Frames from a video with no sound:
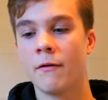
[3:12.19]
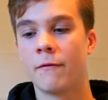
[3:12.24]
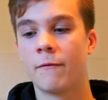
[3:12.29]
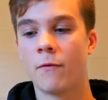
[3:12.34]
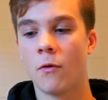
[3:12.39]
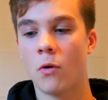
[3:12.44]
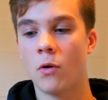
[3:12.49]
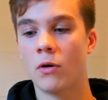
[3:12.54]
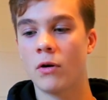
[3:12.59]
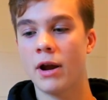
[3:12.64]

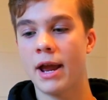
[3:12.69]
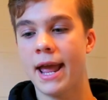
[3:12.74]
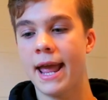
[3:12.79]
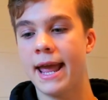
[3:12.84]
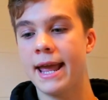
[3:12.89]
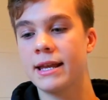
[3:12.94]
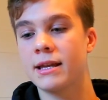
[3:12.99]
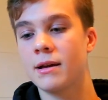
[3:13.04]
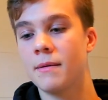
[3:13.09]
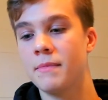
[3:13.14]
for
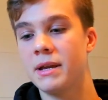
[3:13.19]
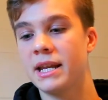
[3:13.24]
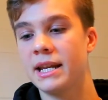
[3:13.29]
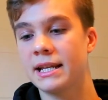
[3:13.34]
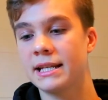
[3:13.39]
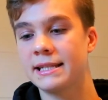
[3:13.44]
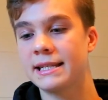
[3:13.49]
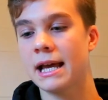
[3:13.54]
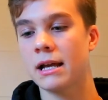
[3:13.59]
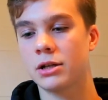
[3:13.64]
a
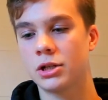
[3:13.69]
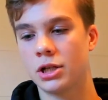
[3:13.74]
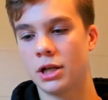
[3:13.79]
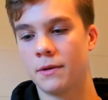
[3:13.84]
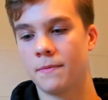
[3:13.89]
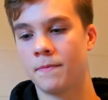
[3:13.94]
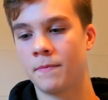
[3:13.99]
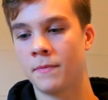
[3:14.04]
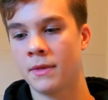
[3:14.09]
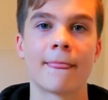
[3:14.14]
comedic
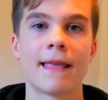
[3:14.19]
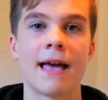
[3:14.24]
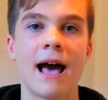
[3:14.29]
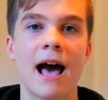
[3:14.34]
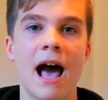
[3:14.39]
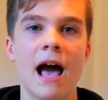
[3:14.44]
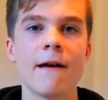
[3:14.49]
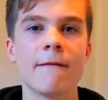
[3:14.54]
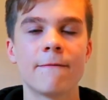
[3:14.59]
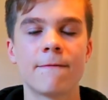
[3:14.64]
section.
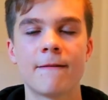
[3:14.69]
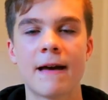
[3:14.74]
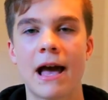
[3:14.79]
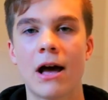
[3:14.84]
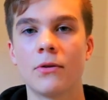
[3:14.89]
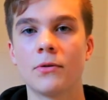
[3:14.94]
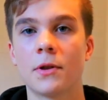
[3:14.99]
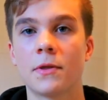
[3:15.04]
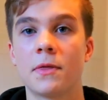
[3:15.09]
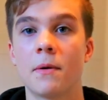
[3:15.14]
I
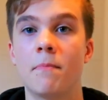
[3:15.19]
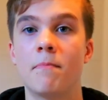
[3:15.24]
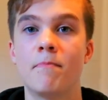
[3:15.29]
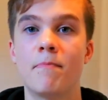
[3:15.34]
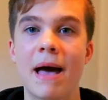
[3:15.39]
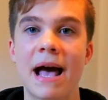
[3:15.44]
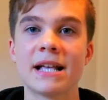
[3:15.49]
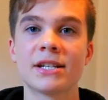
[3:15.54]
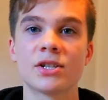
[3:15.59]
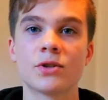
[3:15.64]
found that the
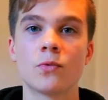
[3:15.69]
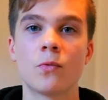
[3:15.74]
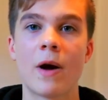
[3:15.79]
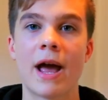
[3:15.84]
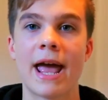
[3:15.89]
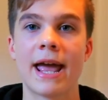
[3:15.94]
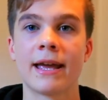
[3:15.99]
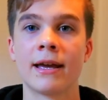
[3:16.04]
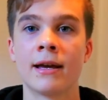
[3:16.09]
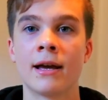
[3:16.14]
best
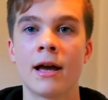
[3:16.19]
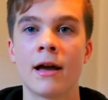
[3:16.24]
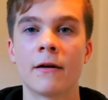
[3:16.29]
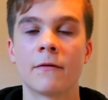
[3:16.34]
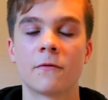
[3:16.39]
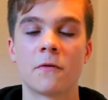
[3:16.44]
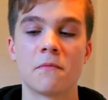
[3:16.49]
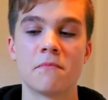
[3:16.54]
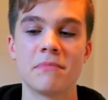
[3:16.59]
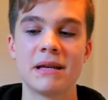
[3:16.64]
way
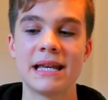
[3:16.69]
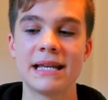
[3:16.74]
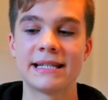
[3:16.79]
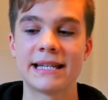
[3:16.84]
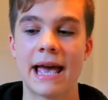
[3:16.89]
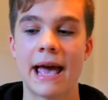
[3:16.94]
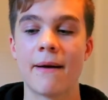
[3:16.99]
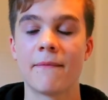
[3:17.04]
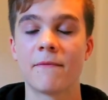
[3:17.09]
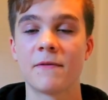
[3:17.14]
for me
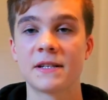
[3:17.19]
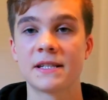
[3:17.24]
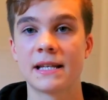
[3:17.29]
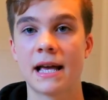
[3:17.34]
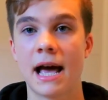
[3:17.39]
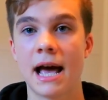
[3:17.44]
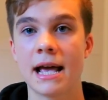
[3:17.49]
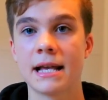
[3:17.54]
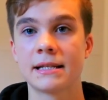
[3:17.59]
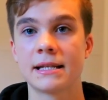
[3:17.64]
to
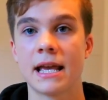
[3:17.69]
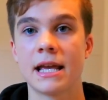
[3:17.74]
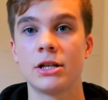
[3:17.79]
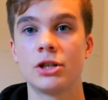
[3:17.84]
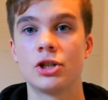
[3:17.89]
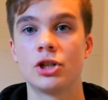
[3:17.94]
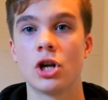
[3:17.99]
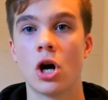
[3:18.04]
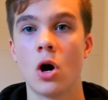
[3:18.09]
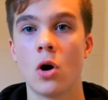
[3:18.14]
emphasize a
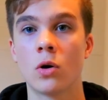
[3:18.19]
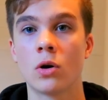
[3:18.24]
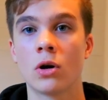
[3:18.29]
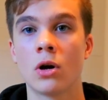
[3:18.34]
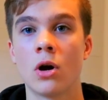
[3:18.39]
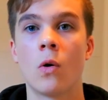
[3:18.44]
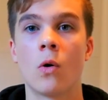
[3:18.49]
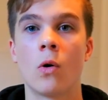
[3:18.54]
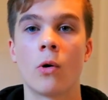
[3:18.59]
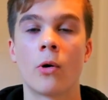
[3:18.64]

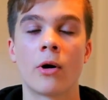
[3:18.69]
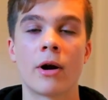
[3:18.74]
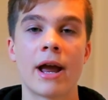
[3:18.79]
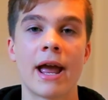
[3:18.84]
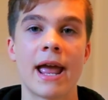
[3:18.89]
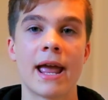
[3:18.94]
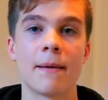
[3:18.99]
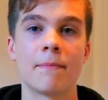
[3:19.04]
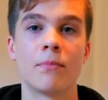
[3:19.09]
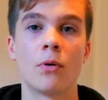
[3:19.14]
joke or
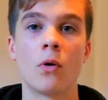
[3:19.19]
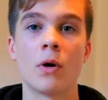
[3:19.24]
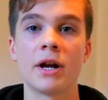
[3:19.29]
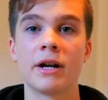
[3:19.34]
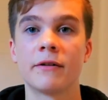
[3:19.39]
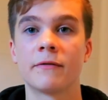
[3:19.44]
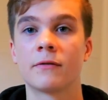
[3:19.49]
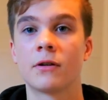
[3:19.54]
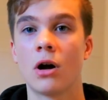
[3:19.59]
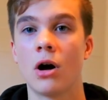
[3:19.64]
a
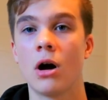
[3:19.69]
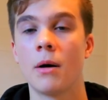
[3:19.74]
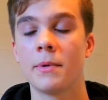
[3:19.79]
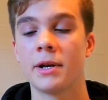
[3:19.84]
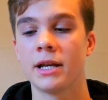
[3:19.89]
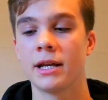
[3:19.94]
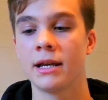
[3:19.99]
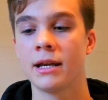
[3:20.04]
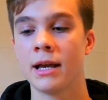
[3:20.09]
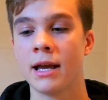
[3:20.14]
point of
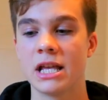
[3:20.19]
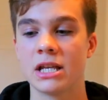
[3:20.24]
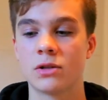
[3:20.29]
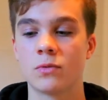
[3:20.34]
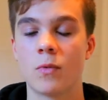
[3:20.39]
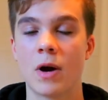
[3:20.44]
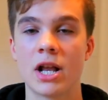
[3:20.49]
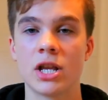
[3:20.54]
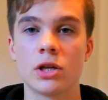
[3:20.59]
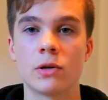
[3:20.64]
comedy
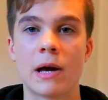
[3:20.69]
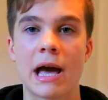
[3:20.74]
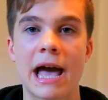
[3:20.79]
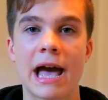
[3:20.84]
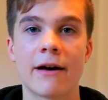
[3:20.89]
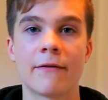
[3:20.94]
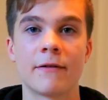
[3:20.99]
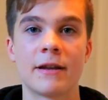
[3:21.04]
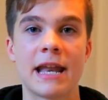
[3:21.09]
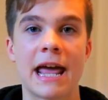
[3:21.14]
is when you
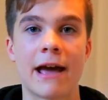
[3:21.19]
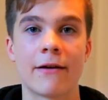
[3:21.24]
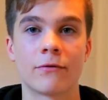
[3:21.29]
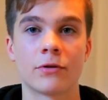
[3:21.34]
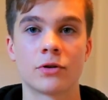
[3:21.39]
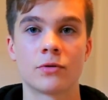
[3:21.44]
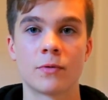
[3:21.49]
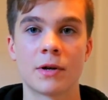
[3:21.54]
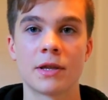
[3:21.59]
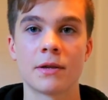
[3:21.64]
have an
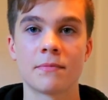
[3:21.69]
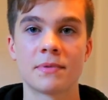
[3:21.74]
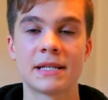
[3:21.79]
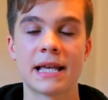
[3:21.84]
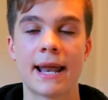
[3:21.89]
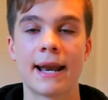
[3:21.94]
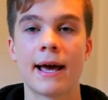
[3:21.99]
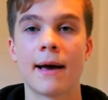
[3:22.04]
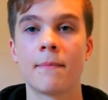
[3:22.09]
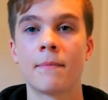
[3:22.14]
average rhythm
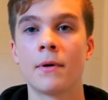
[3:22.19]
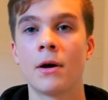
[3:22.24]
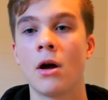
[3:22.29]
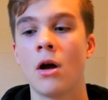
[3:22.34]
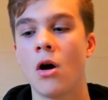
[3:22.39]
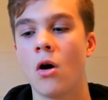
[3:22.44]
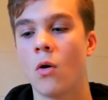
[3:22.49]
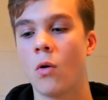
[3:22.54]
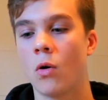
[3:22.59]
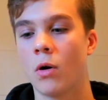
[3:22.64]
setup
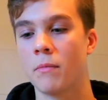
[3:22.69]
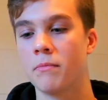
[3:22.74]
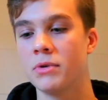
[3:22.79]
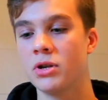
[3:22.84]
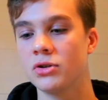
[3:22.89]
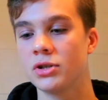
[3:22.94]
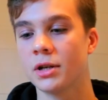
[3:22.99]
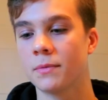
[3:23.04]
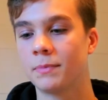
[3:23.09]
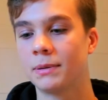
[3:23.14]
or
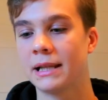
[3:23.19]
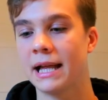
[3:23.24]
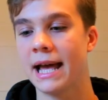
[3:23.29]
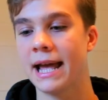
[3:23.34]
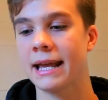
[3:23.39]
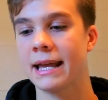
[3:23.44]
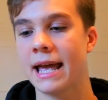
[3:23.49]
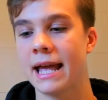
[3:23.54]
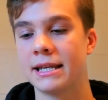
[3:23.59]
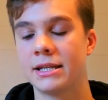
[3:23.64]
music
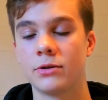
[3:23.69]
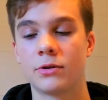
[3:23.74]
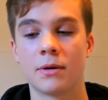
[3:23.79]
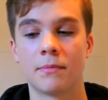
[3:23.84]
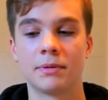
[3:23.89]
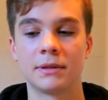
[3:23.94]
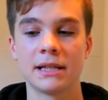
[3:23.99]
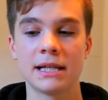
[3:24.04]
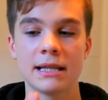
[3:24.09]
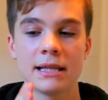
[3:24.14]
playing and to
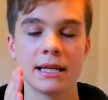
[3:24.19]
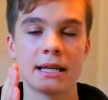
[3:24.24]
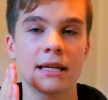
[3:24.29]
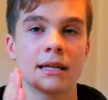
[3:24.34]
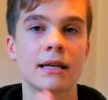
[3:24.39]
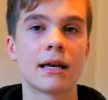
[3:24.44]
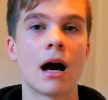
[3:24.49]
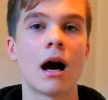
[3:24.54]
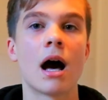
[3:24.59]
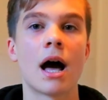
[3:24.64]
completely
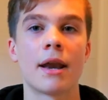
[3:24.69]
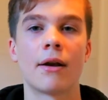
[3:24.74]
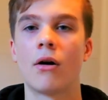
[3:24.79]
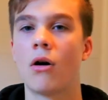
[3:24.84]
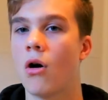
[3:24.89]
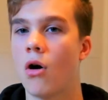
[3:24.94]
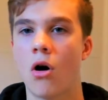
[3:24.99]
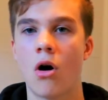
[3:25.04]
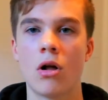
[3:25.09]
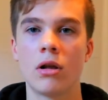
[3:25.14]
cut
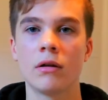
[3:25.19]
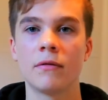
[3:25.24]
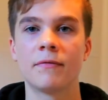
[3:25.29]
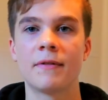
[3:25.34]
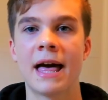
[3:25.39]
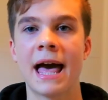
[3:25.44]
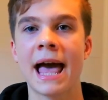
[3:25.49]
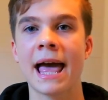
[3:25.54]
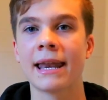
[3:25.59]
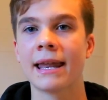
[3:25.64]
all of
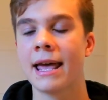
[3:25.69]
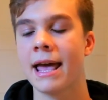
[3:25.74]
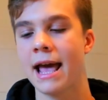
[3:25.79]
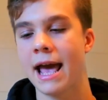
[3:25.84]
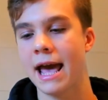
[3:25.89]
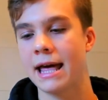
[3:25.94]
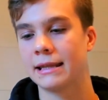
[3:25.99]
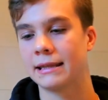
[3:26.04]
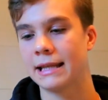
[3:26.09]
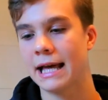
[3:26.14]
that
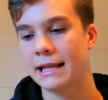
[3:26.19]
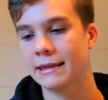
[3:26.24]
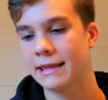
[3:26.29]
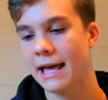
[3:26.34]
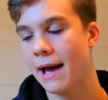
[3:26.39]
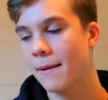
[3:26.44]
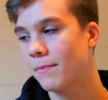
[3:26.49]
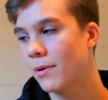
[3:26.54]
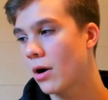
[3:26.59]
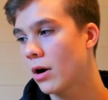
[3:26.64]
and let
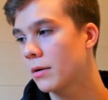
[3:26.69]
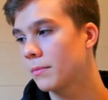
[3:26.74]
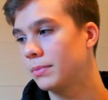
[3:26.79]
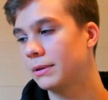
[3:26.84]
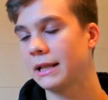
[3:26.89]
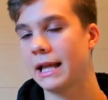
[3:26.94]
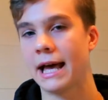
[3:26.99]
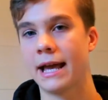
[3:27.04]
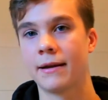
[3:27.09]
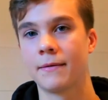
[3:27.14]
that part
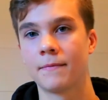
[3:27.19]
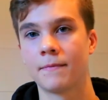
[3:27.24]
play.